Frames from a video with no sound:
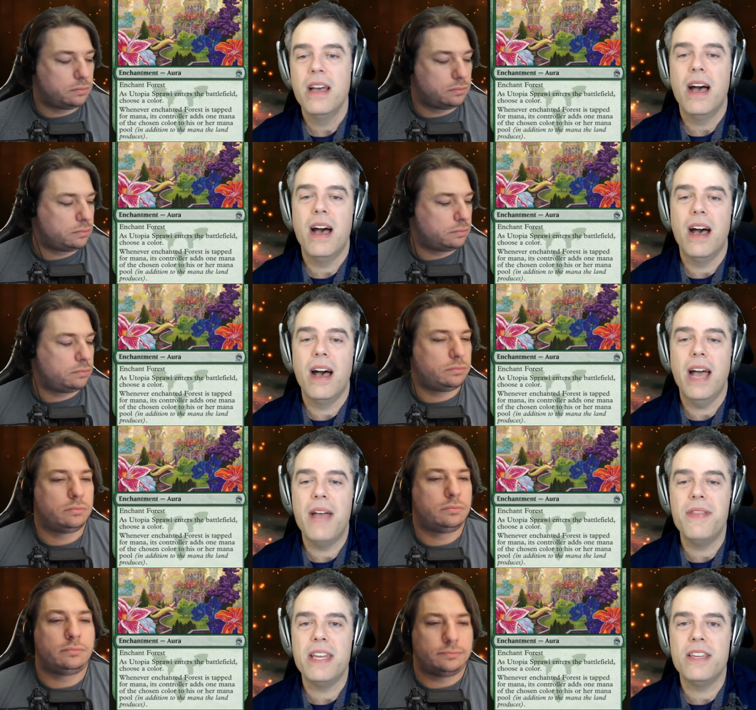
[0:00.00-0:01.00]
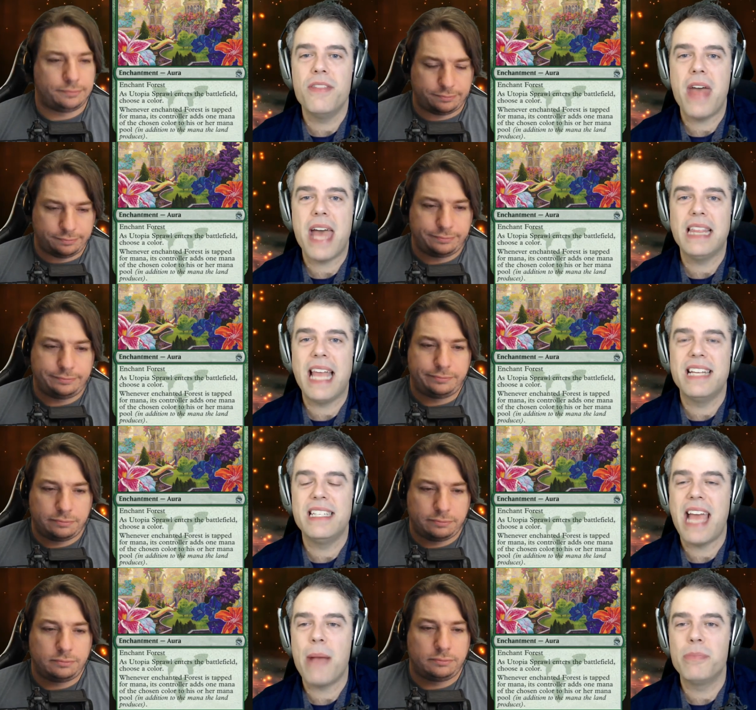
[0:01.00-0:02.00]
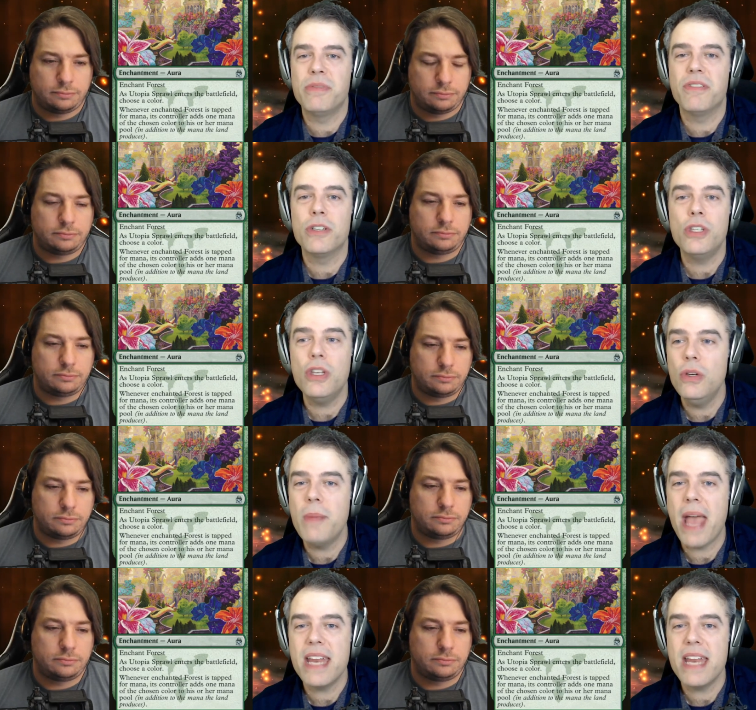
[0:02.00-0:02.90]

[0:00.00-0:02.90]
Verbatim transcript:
Speaker 1: Uh, and then that land taps for two mana